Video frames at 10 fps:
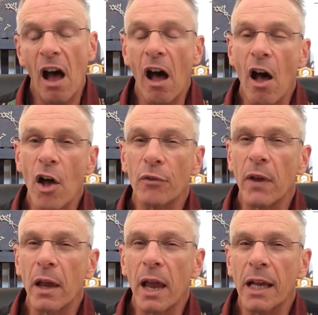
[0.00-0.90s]
of
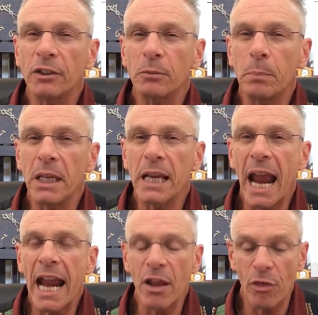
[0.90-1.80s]
SB
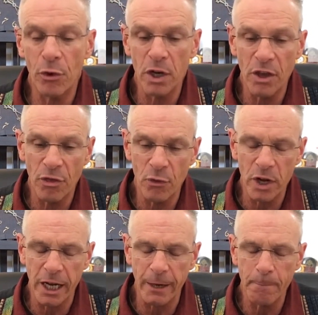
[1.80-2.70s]

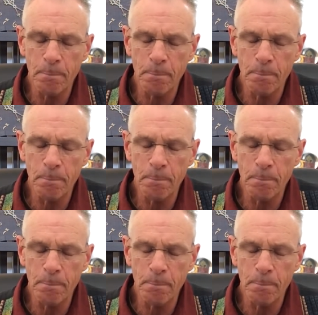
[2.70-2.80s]
833.